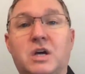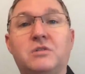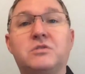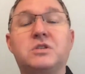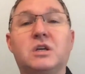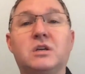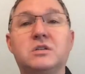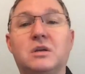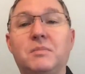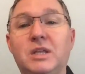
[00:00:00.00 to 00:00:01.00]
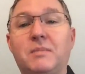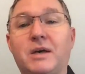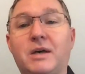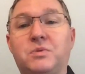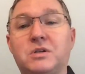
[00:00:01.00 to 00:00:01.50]
Iris Zink is the immediate
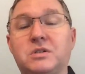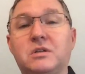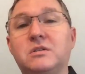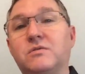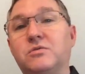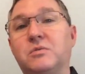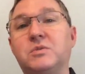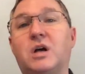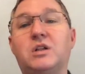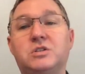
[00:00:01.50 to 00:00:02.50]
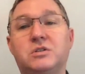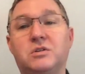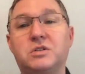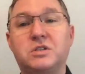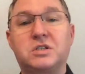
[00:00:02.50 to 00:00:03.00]
past president of the Rheumatology
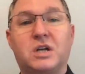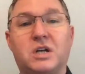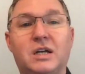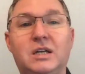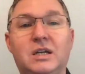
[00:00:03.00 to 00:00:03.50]
Nurses Society.